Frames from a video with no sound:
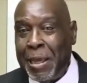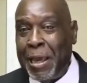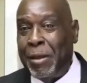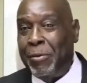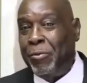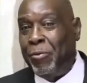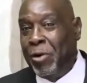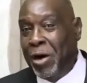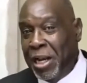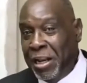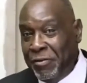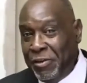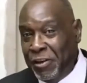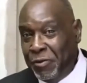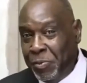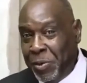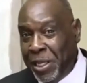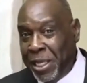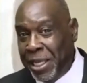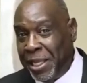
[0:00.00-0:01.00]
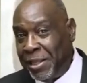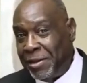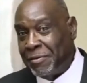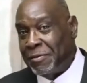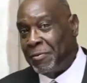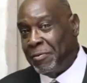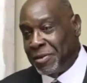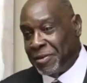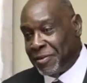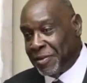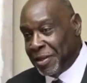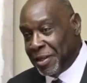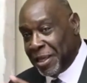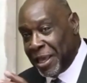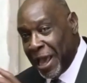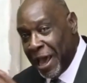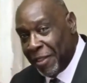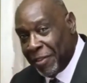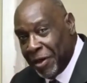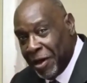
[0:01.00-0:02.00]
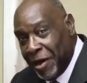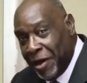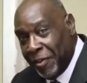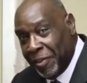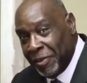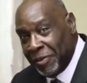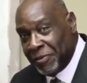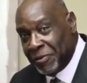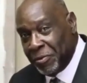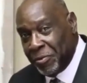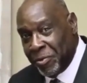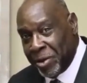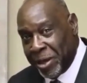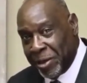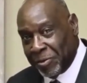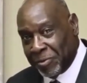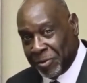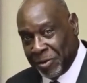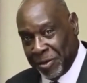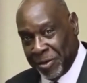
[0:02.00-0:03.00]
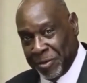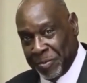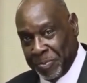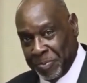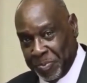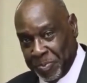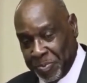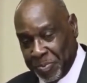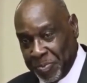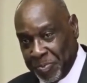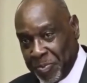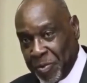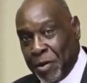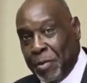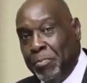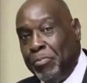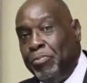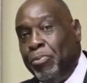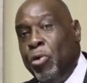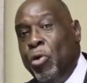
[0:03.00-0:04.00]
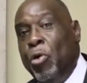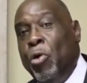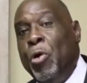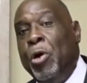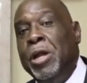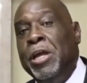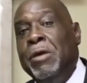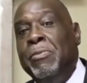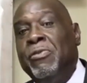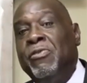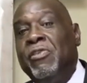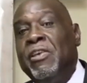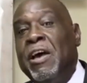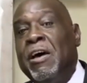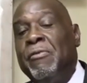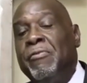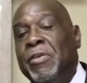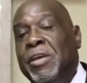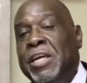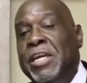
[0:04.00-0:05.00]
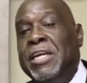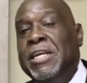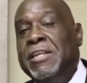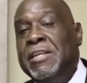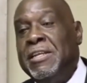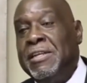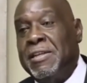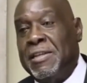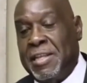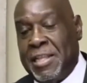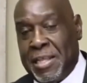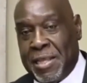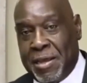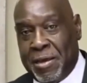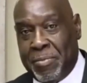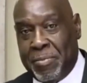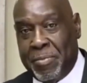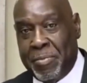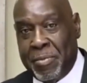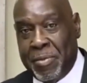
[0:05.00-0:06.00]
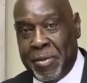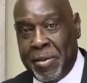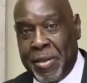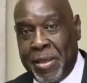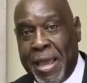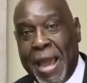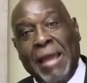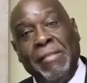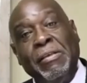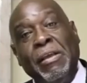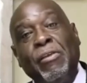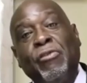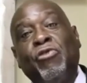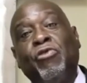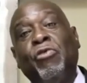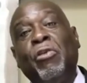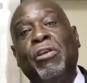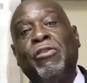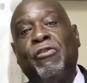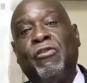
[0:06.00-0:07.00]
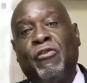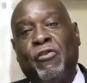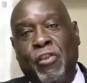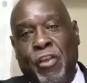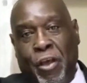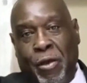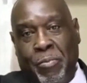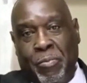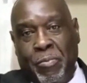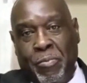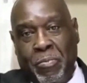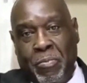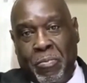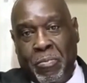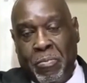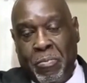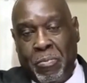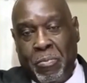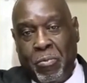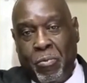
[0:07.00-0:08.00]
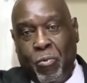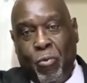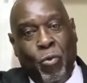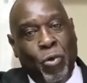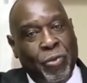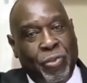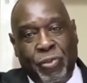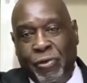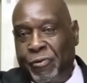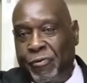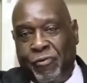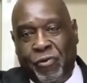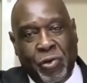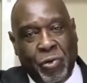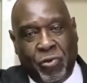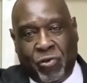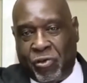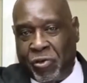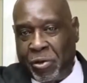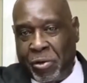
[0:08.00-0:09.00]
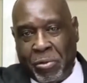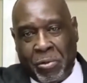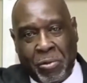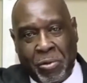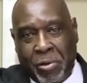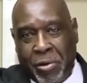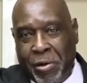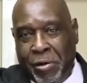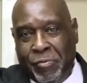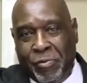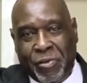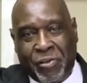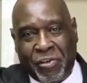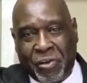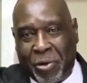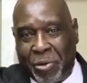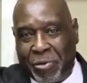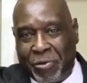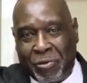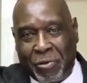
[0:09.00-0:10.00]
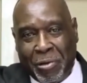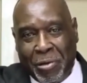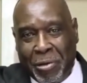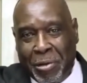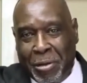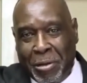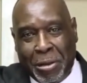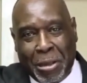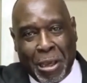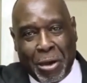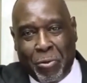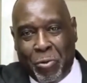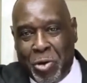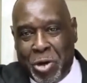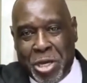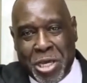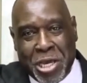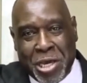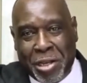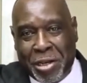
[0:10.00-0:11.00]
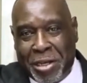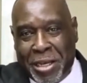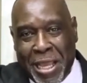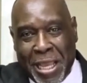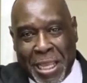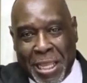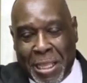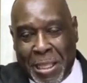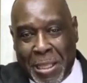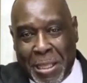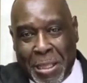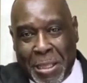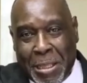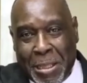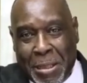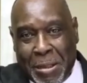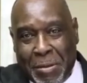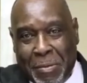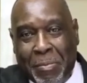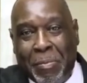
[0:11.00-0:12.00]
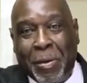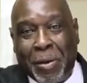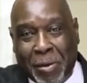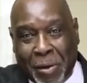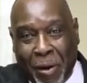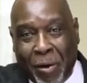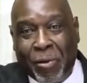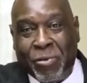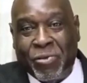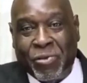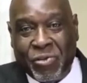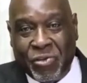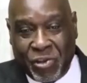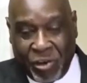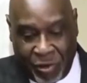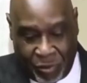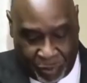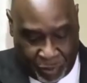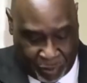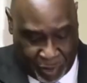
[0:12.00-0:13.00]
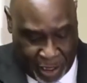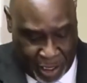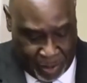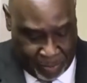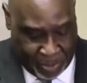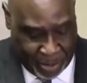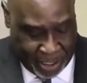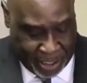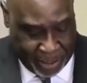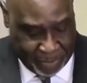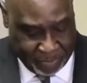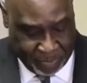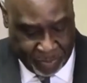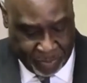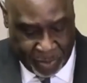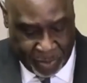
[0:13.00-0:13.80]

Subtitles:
And one of his plans was to gather others around him, pour himself into them, and then trust them with the future of the church. And we're here today because Jesus had a plan.